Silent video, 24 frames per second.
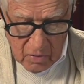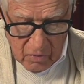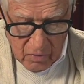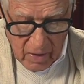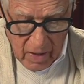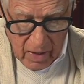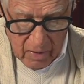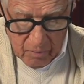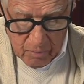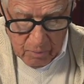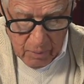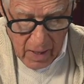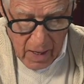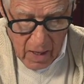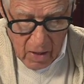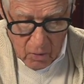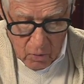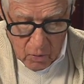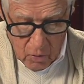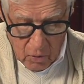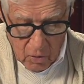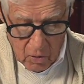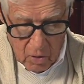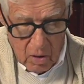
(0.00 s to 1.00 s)
that
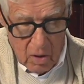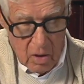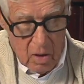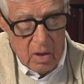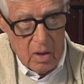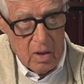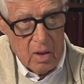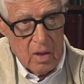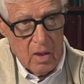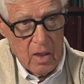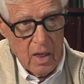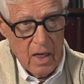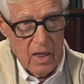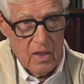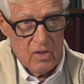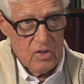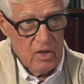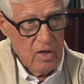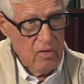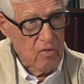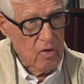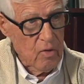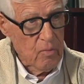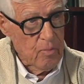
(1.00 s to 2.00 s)
power
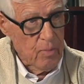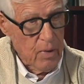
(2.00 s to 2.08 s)
has ever